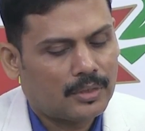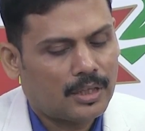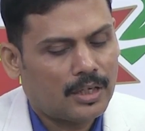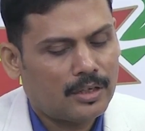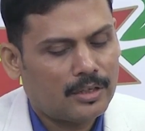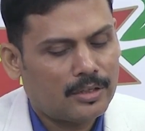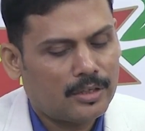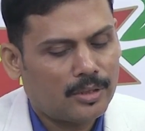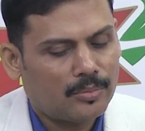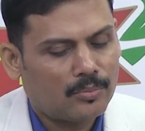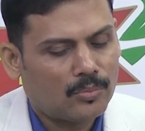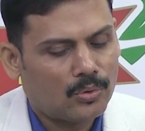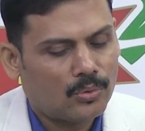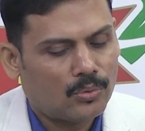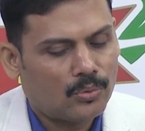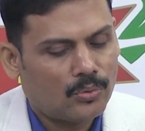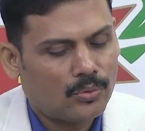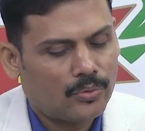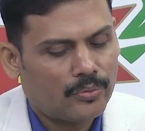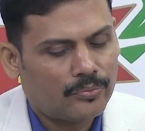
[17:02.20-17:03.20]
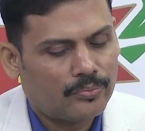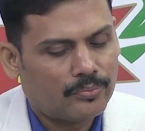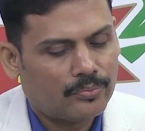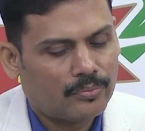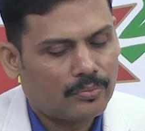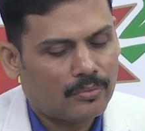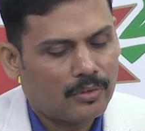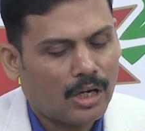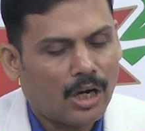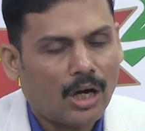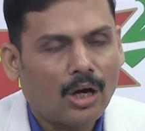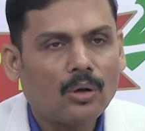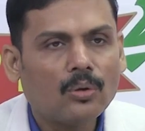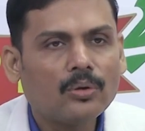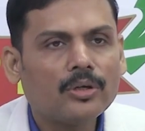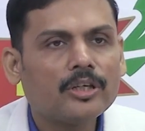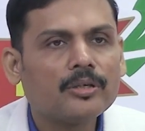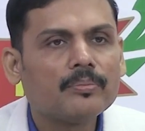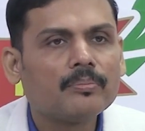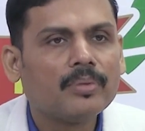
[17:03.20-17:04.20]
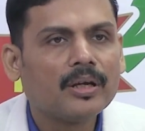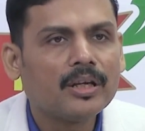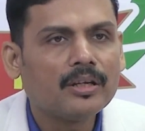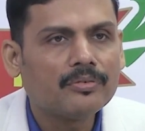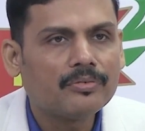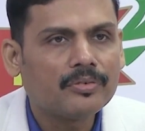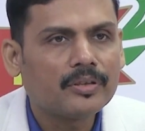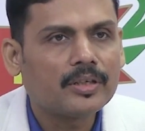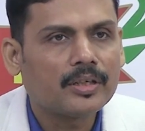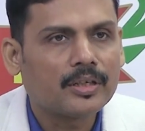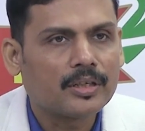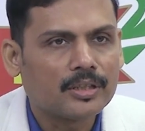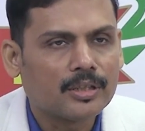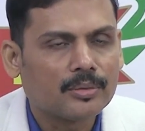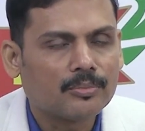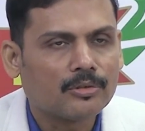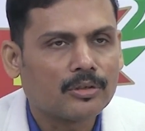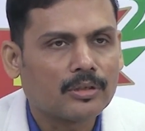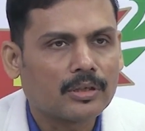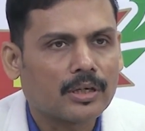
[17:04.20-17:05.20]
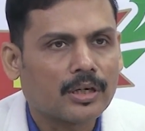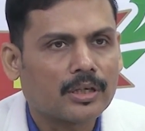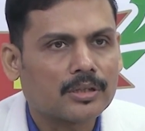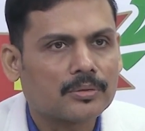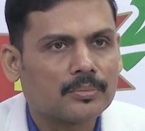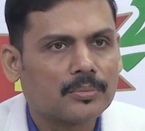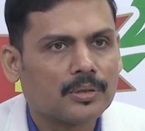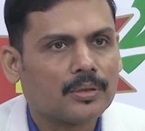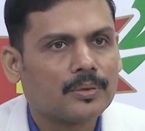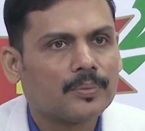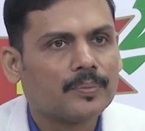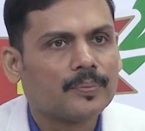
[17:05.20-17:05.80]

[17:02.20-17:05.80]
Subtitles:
Anything more? How it benefited Jammu and Kashmir?